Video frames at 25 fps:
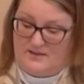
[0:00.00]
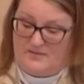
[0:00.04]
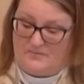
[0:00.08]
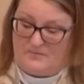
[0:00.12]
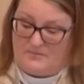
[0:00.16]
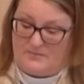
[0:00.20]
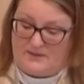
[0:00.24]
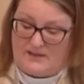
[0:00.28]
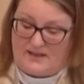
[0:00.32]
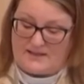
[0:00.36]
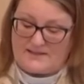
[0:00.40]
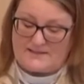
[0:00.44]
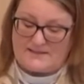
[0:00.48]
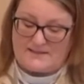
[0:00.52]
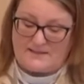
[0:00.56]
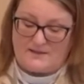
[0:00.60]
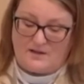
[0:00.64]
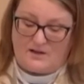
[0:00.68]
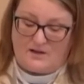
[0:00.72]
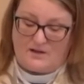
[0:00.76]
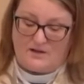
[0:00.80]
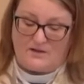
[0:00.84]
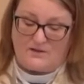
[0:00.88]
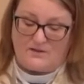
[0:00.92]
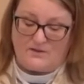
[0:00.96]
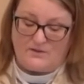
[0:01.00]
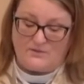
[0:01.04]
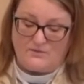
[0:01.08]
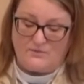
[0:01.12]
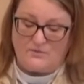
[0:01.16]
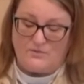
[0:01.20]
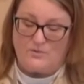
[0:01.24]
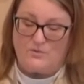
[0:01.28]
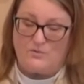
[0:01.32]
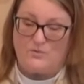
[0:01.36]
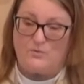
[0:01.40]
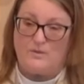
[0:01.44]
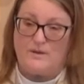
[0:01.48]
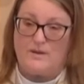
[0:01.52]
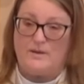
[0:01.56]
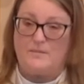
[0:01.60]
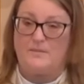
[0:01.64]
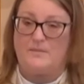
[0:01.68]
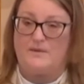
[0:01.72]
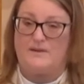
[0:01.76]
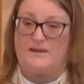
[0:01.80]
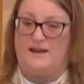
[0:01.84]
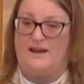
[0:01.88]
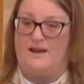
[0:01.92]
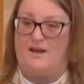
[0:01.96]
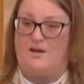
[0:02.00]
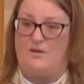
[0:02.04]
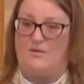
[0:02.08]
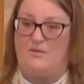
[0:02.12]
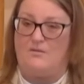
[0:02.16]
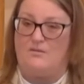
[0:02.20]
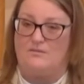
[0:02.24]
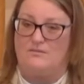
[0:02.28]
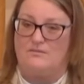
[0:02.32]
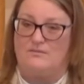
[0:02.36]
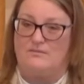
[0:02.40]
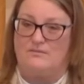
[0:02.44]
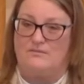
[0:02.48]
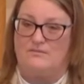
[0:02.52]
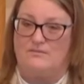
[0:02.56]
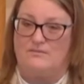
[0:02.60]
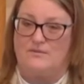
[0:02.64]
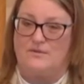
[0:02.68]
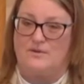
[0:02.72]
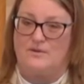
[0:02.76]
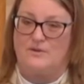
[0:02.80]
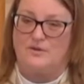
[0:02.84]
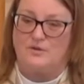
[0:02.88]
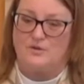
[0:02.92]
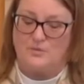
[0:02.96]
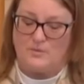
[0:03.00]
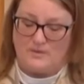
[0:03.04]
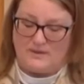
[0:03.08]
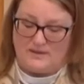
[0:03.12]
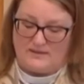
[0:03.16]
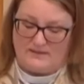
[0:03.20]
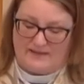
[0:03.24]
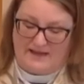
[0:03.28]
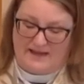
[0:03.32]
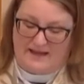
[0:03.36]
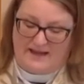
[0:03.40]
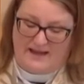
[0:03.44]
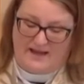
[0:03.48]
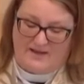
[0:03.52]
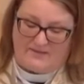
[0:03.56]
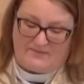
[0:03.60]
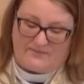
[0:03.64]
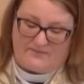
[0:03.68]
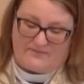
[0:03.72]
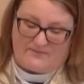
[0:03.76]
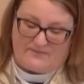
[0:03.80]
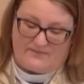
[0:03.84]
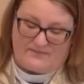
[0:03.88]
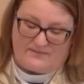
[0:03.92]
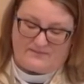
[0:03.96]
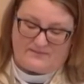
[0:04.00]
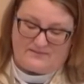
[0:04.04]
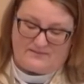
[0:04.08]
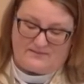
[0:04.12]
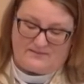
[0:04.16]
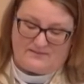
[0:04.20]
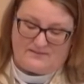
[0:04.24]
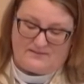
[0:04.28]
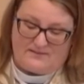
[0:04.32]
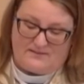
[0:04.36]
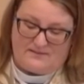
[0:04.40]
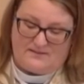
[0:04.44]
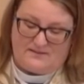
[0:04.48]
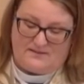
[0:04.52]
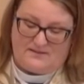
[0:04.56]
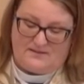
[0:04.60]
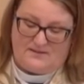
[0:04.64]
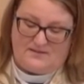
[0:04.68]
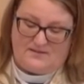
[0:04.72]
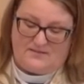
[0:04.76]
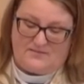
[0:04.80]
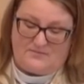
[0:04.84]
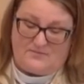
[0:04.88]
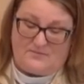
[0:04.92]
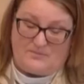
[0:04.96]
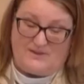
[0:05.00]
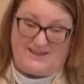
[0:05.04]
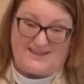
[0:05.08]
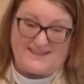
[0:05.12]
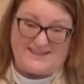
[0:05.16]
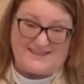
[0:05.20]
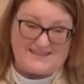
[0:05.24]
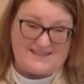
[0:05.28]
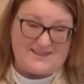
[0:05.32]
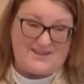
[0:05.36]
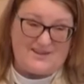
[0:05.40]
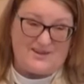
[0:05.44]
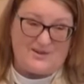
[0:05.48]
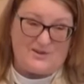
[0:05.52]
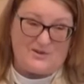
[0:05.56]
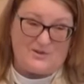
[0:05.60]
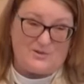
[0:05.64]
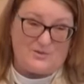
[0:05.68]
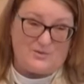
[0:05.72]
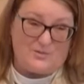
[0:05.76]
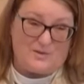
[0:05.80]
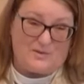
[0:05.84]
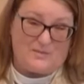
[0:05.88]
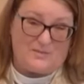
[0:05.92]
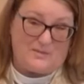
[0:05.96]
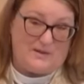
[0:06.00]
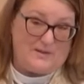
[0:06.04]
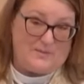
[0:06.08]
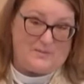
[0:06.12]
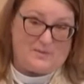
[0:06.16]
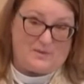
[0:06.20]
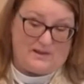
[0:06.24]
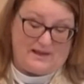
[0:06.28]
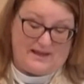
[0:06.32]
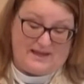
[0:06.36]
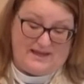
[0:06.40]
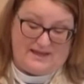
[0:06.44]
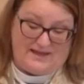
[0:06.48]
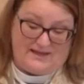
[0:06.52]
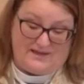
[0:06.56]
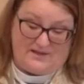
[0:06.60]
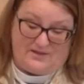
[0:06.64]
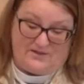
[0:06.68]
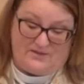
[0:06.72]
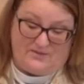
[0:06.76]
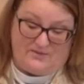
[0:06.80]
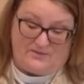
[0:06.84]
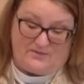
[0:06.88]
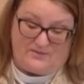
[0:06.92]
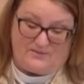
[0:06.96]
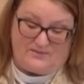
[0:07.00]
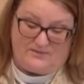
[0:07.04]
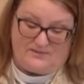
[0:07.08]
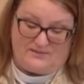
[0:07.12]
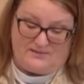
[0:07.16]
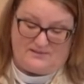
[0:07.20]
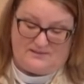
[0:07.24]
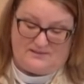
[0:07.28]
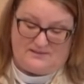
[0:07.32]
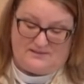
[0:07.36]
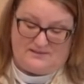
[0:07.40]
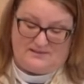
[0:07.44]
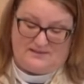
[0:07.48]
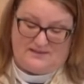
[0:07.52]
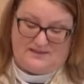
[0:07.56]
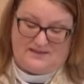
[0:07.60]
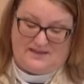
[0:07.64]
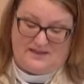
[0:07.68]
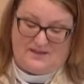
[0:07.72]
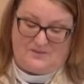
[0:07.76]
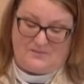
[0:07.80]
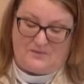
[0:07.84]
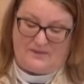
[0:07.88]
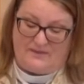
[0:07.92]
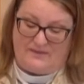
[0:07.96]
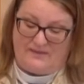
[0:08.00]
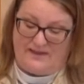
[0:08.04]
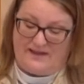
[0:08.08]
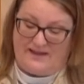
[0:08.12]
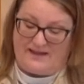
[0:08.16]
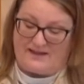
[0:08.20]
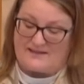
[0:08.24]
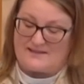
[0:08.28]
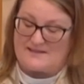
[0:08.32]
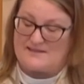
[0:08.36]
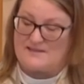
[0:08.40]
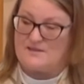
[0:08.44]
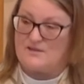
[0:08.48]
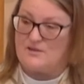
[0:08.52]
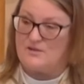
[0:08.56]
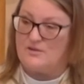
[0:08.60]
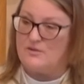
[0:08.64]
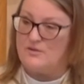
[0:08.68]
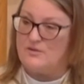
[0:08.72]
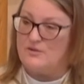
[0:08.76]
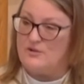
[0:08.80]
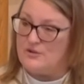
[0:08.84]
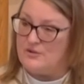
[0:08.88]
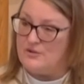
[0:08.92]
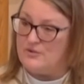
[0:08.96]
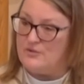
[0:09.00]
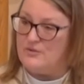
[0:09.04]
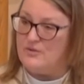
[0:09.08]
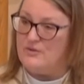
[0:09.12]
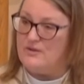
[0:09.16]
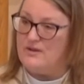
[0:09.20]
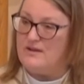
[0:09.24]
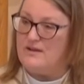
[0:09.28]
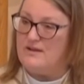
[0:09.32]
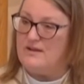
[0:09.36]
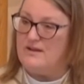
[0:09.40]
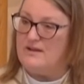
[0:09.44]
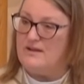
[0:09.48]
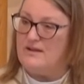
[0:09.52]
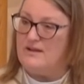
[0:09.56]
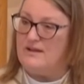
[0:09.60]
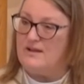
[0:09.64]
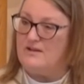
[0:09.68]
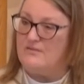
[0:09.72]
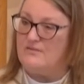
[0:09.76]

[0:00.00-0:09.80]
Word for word: Blessed are you who weep now, for you will laugh. Blessed are you when people hate you, and when they exclude you, and